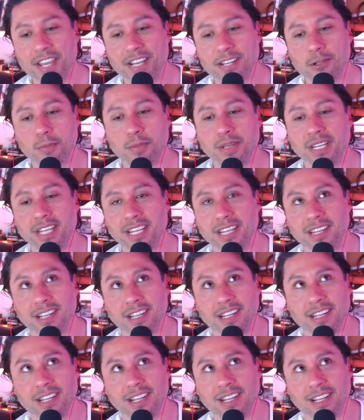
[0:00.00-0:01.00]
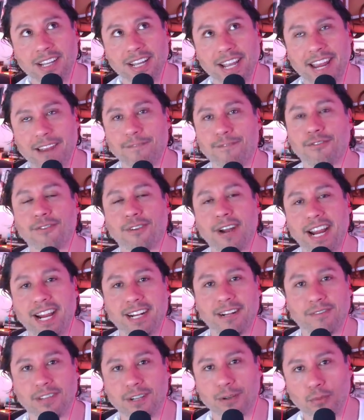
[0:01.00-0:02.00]
to be afraid
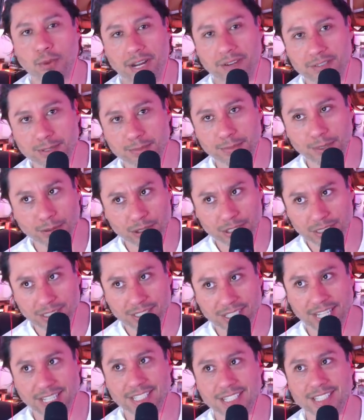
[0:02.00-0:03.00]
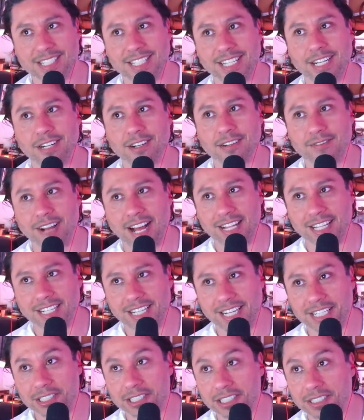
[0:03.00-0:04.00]
of their wife's emotions. They need to seek her
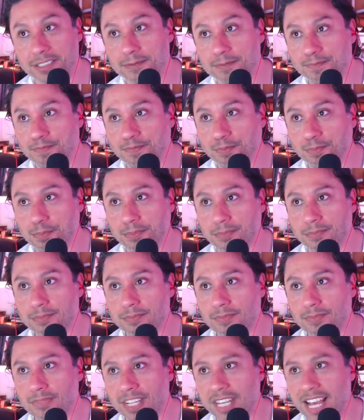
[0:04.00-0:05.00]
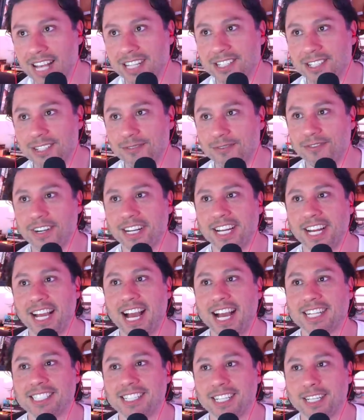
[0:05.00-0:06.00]
validation. Yeah, it's too funny.
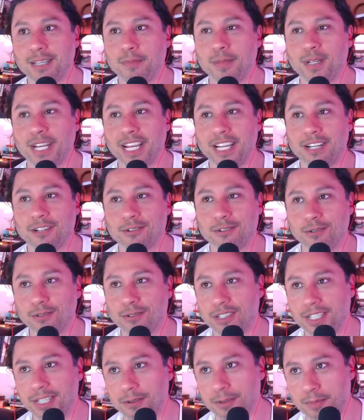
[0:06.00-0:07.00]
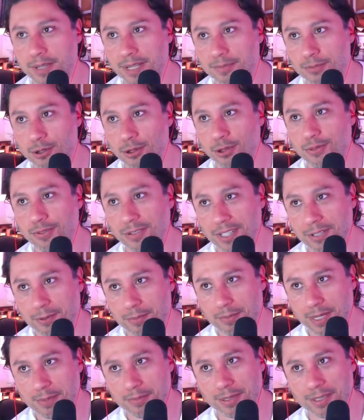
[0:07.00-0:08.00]
Actually communicate truthfully with
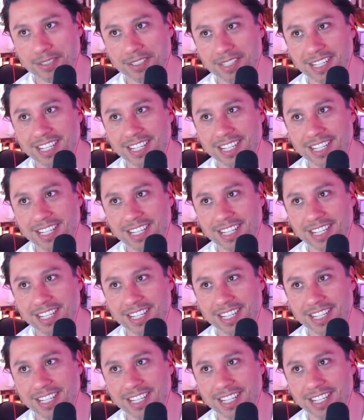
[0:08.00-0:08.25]
people.